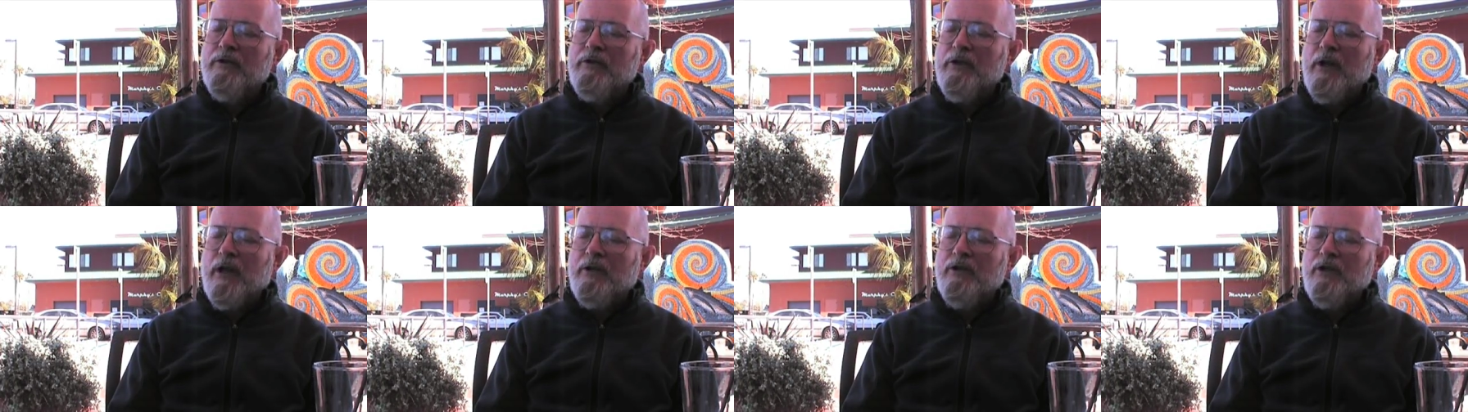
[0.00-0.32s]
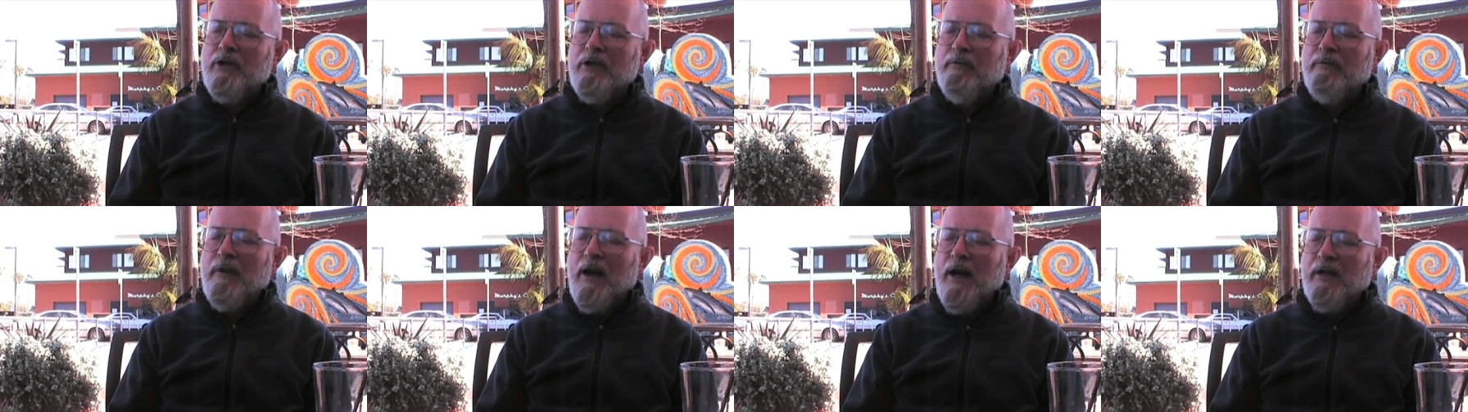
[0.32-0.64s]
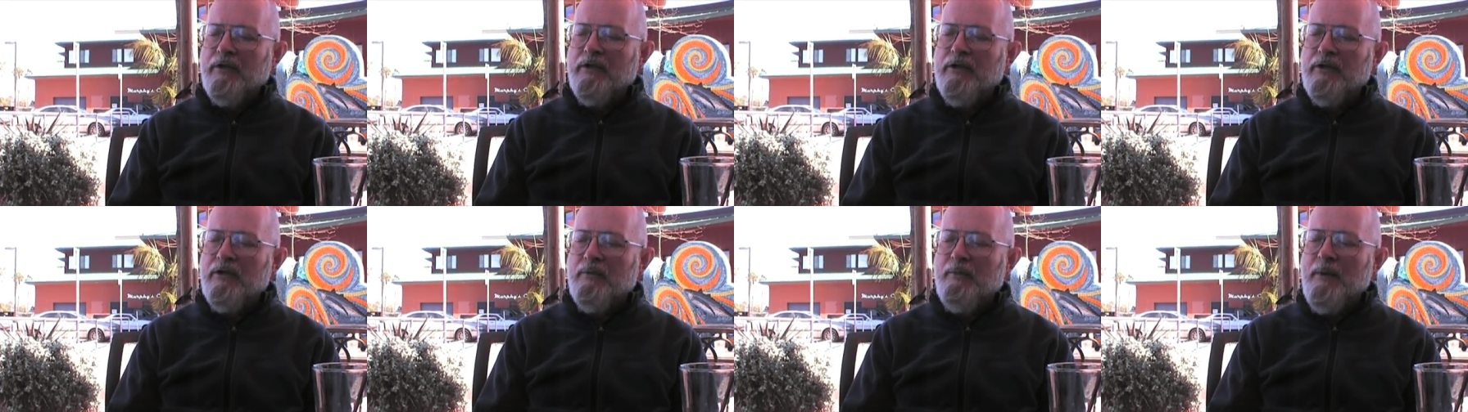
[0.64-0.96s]
such
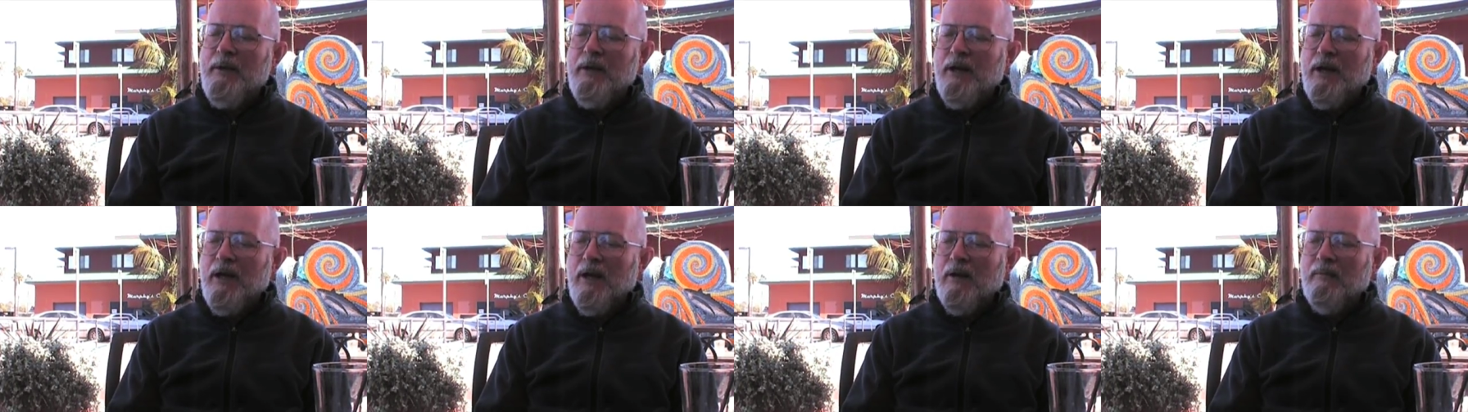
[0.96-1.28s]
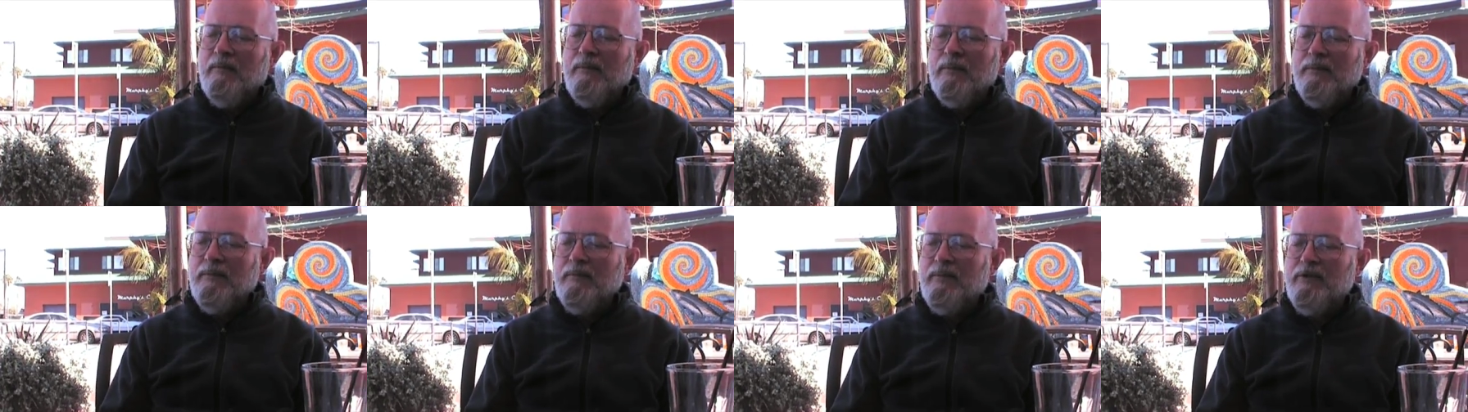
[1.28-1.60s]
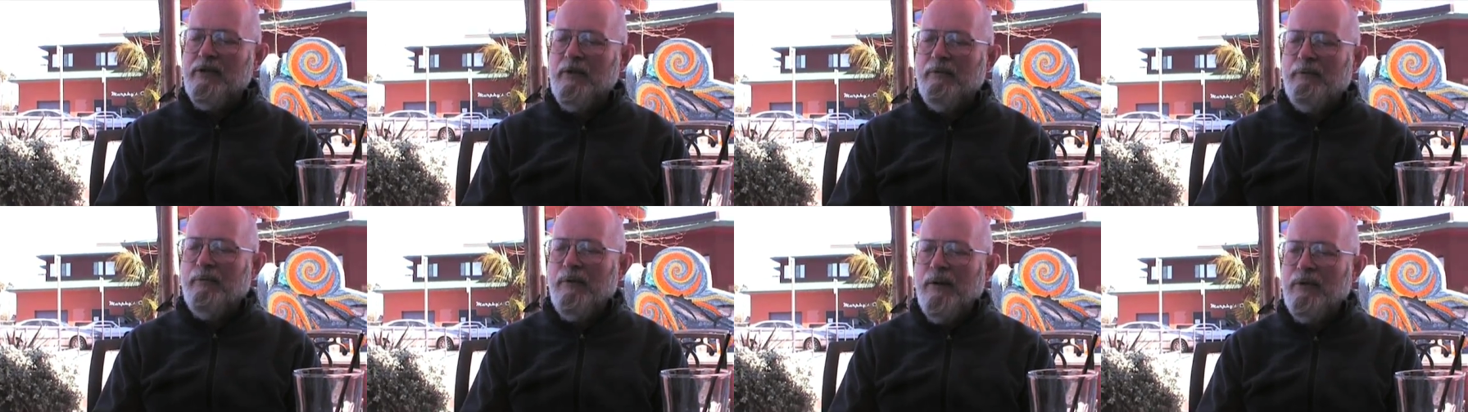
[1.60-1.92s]
devices become
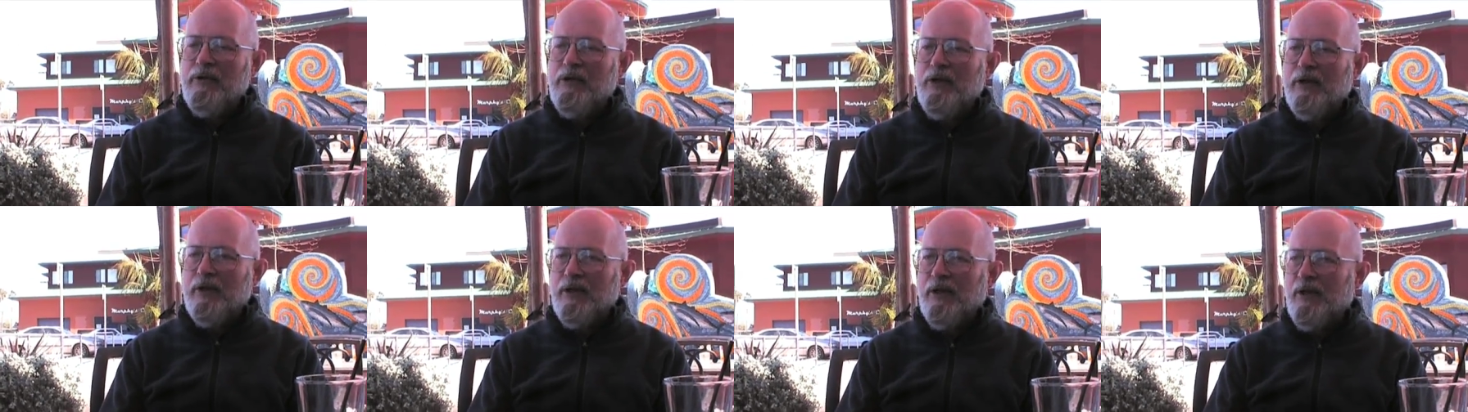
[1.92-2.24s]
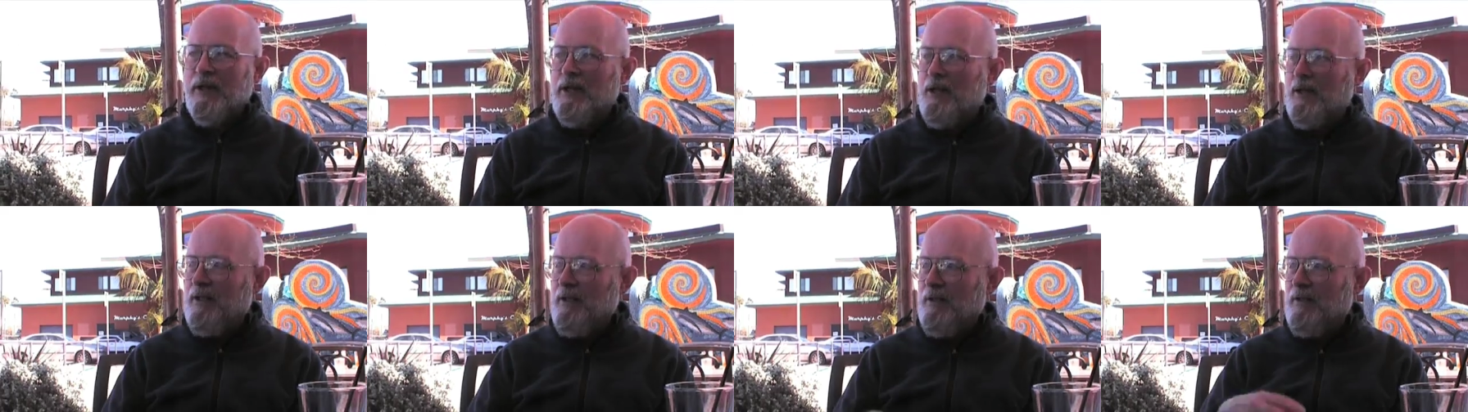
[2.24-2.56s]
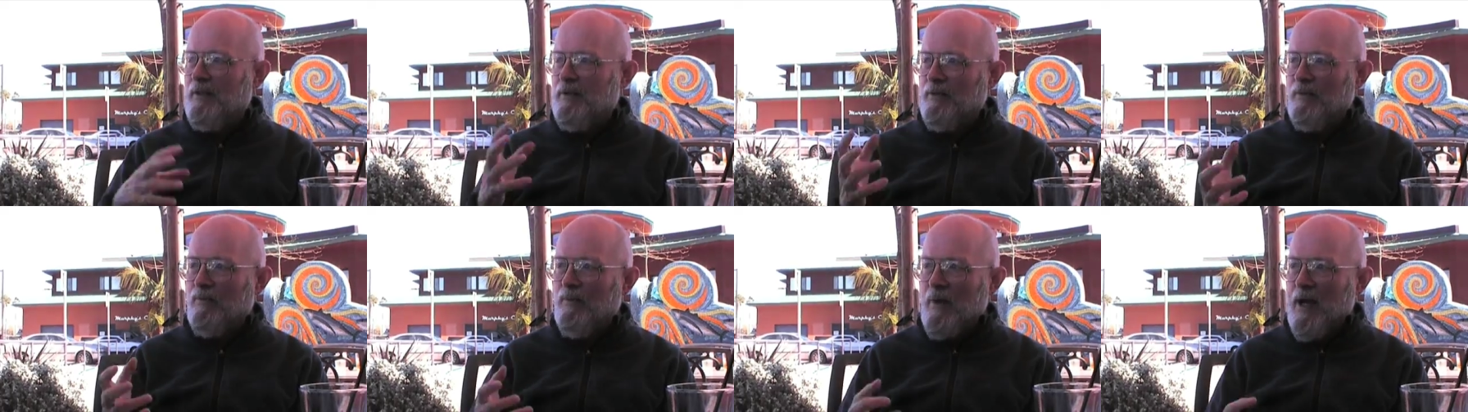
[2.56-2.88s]
sufficiently
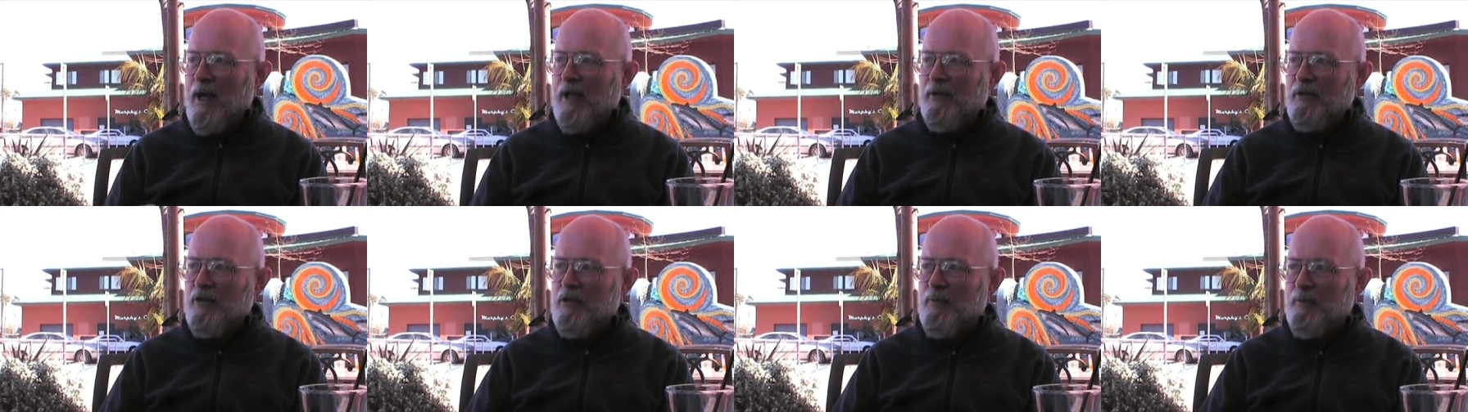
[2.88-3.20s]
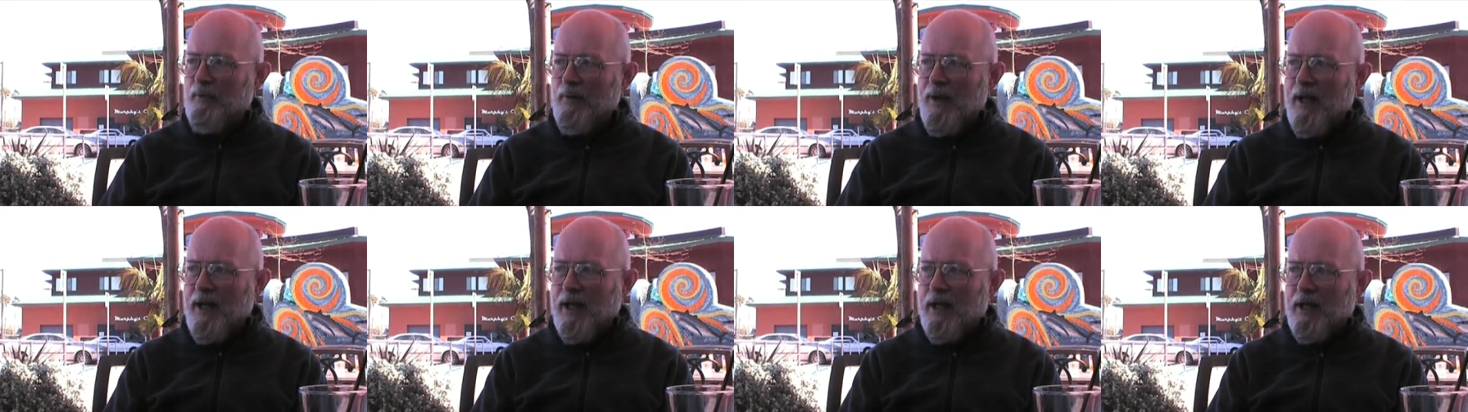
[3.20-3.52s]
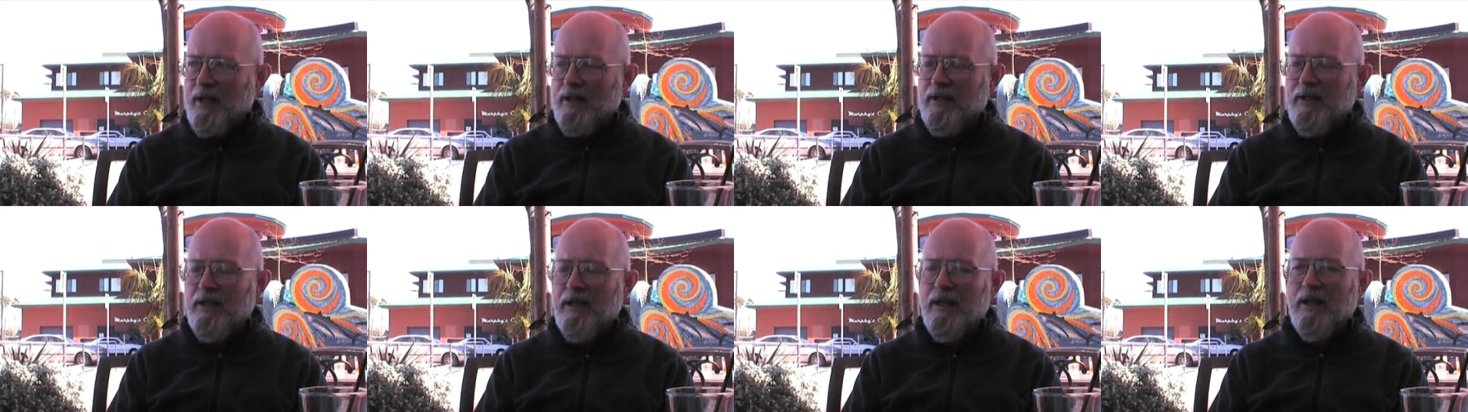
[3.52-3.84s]

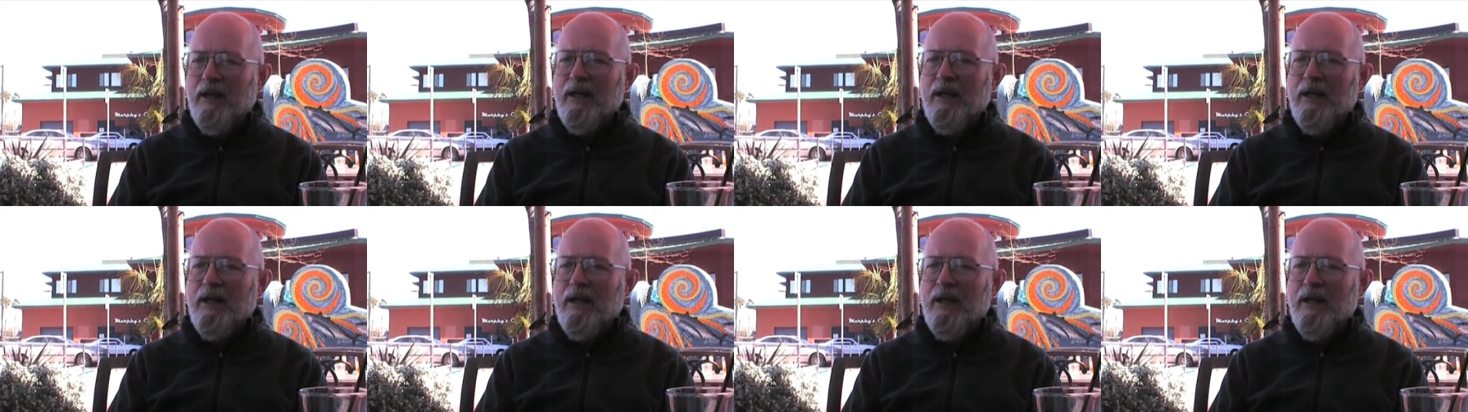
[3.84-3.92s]
widespread,